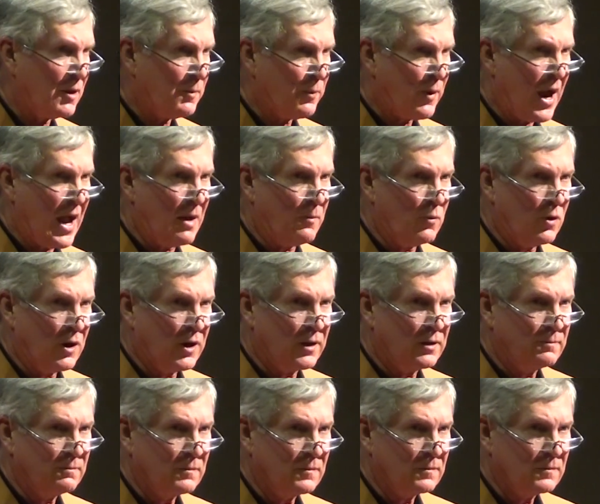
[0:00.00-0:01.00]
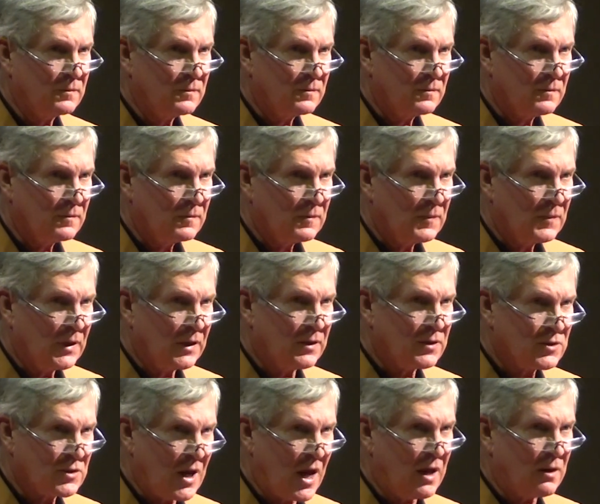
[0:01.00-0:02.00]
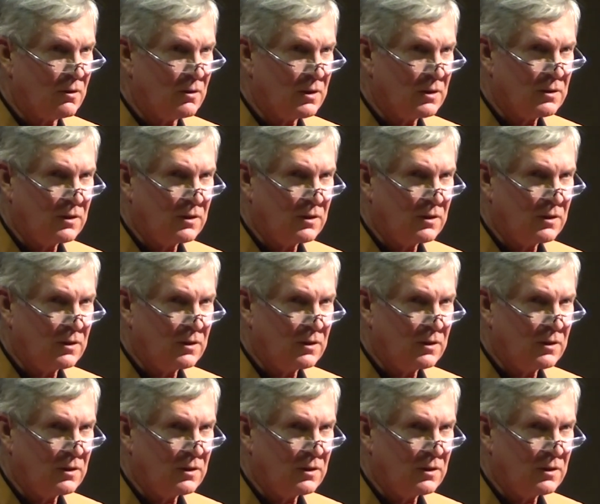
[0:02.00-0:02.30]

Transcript: at Brownwood and the standard